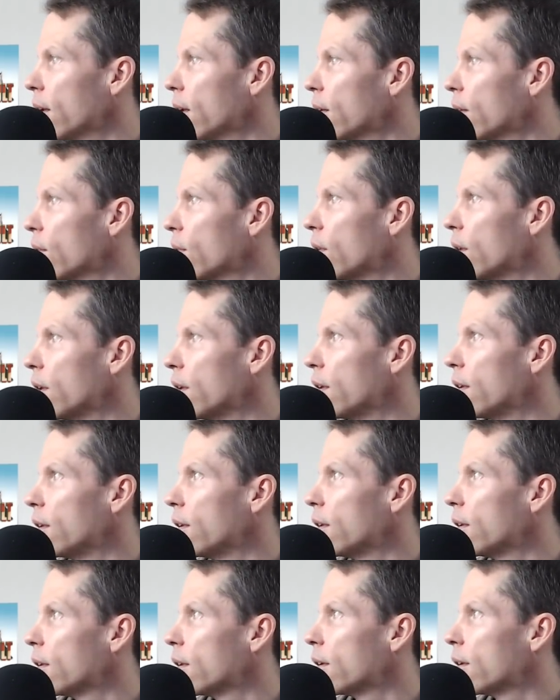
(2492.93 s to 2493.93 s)

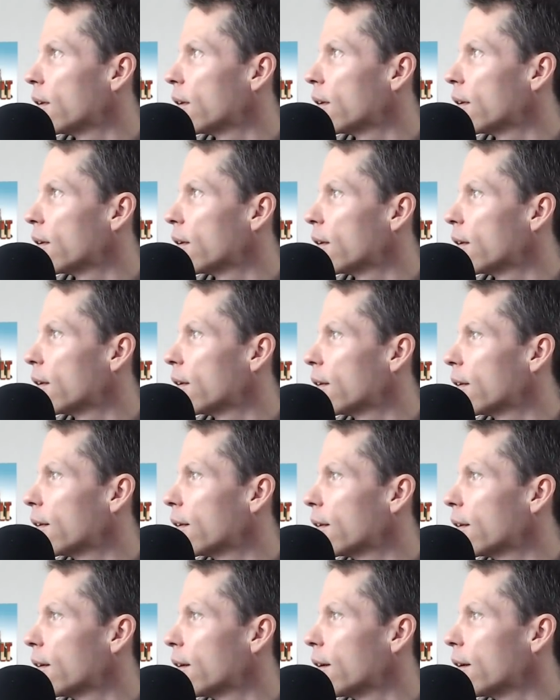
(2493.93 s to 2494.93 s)
the,
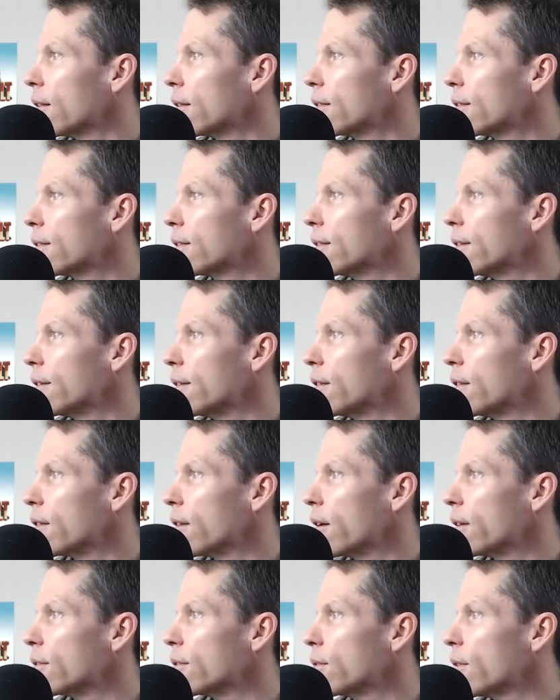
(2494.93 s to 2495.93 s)
let's see here.
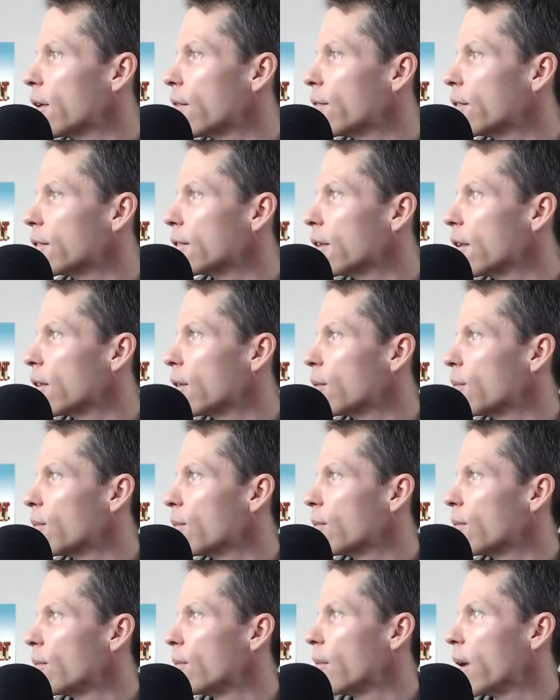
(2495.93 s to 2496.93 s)
I do have this other
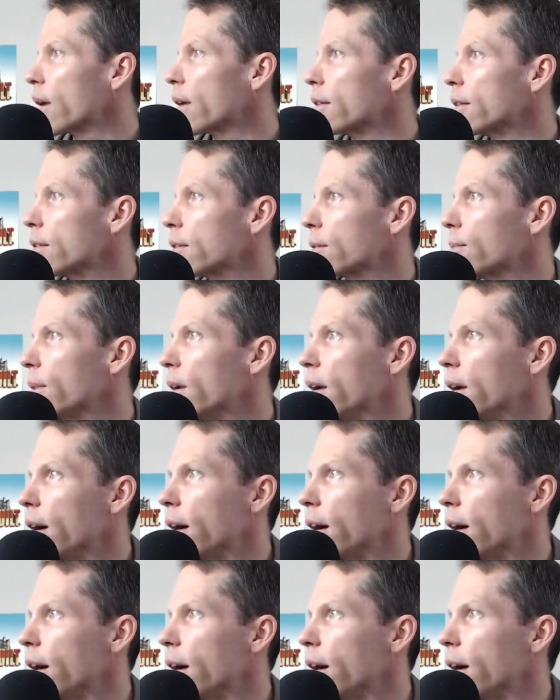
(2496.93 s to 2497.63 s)
mechanism.